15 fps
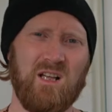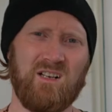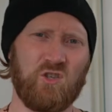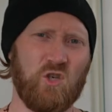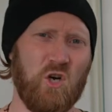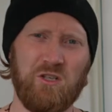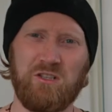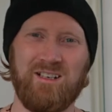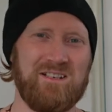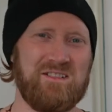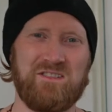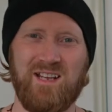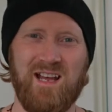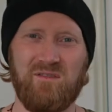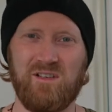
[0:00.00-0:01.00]
godless
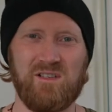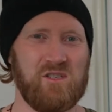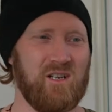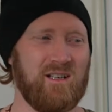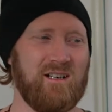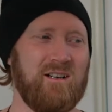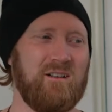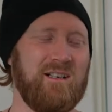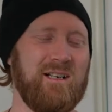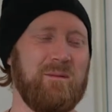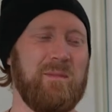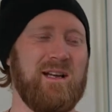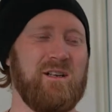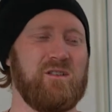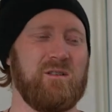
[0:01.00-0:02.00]
savage. I can only
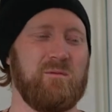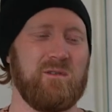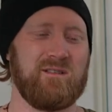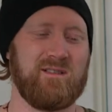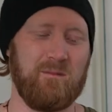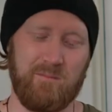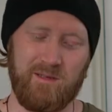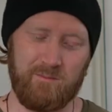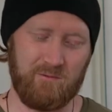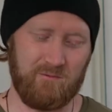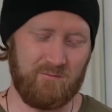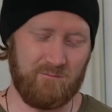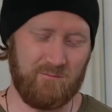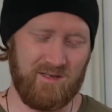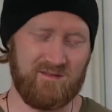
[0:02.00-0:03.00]
imagine what some
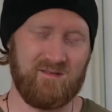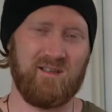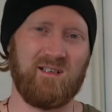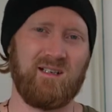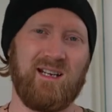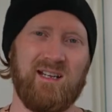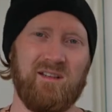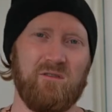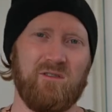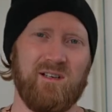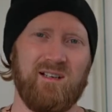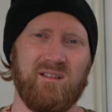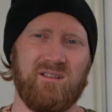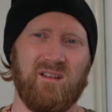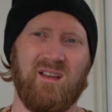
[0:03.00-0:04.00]
people must think heathenry
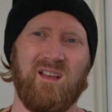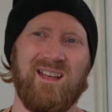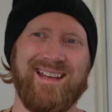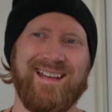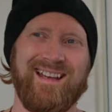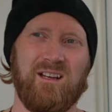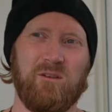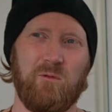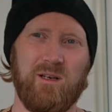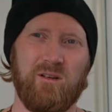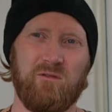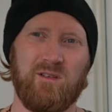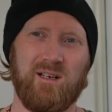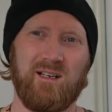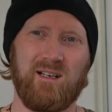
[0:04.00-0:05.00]
is, when
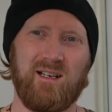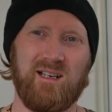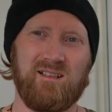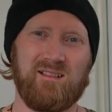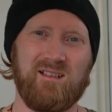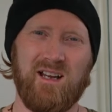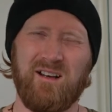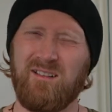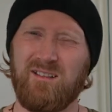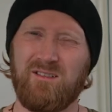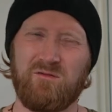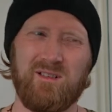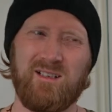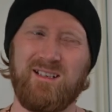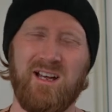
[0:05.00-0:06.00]
really it's
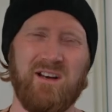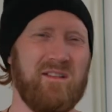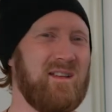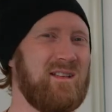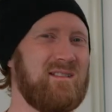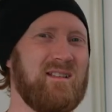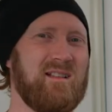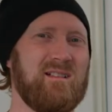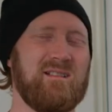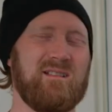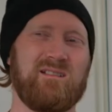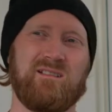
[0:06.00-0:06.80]
really none of these things.